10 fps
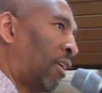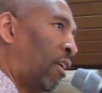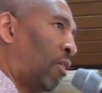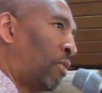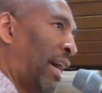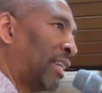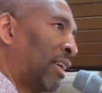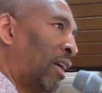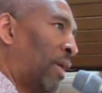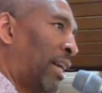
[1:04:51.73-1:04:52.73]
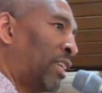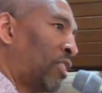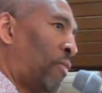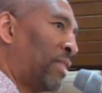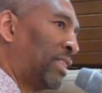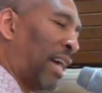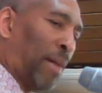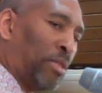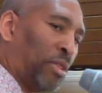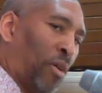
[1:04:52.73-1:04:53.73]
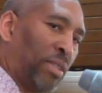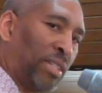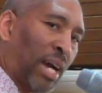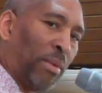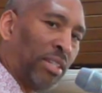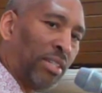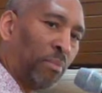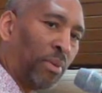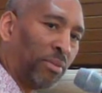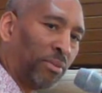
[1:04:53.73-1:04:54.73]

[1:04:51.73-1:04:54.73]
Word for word: All right, all right. It's offering time. It's offering time at the temple.